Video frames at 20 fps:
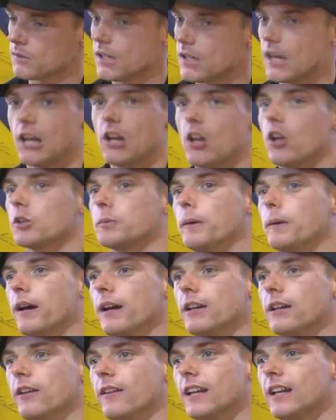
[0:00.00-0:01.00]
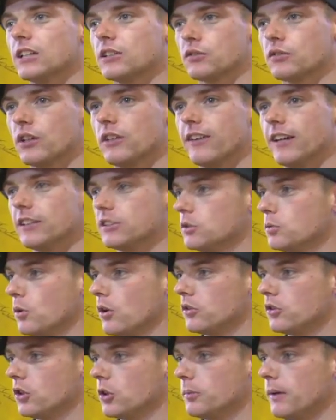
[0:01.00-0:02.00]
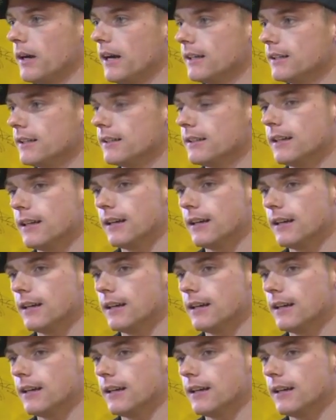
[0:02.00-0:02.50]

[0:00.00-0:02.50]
Yeah, lots better. You know, the last 3 races weren't too bad, and